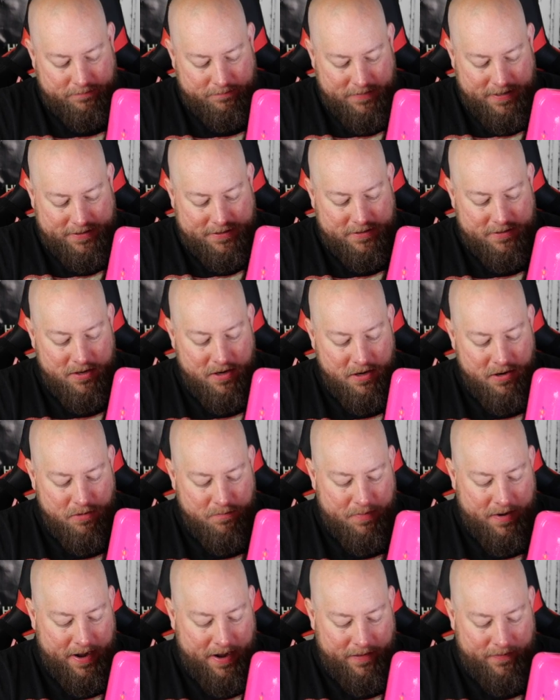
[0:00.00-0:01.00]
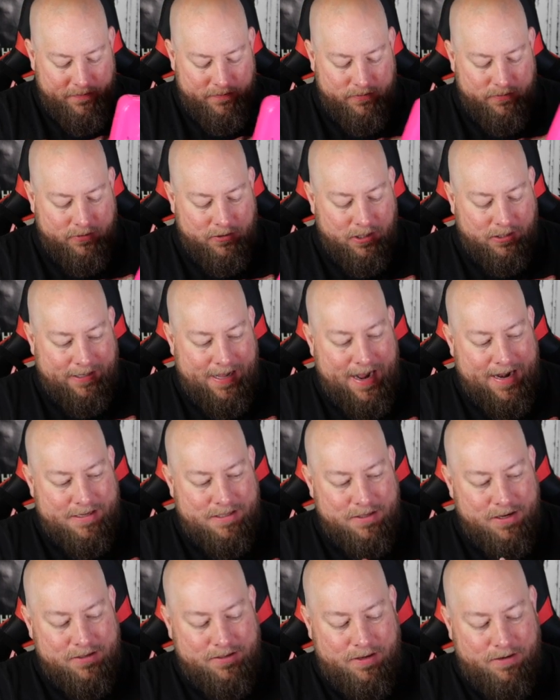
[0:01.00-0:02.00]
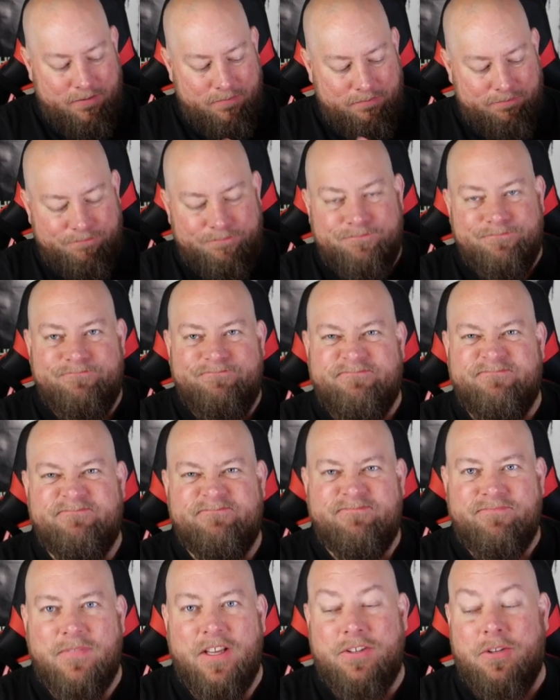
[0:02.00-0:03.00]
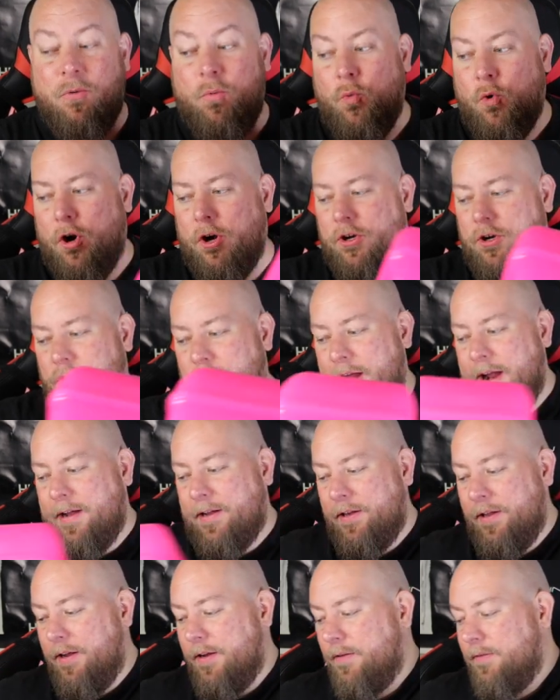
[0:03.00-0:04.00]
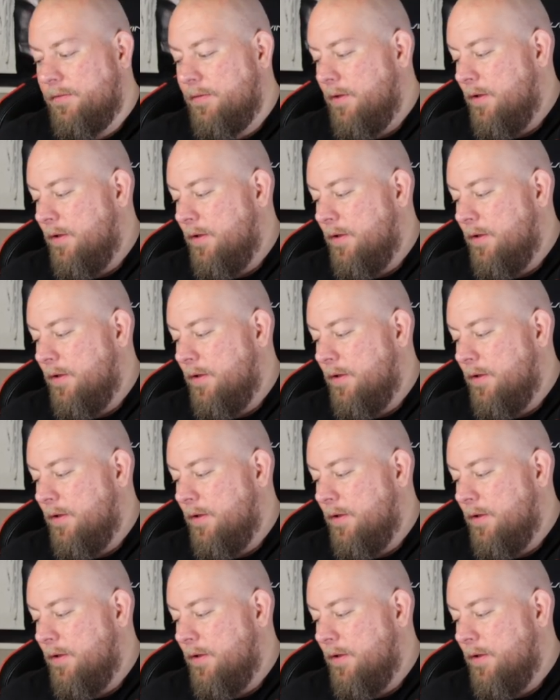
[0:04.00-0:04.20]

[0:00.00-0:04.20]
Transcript: it's new, but the lash doesn't work correctly.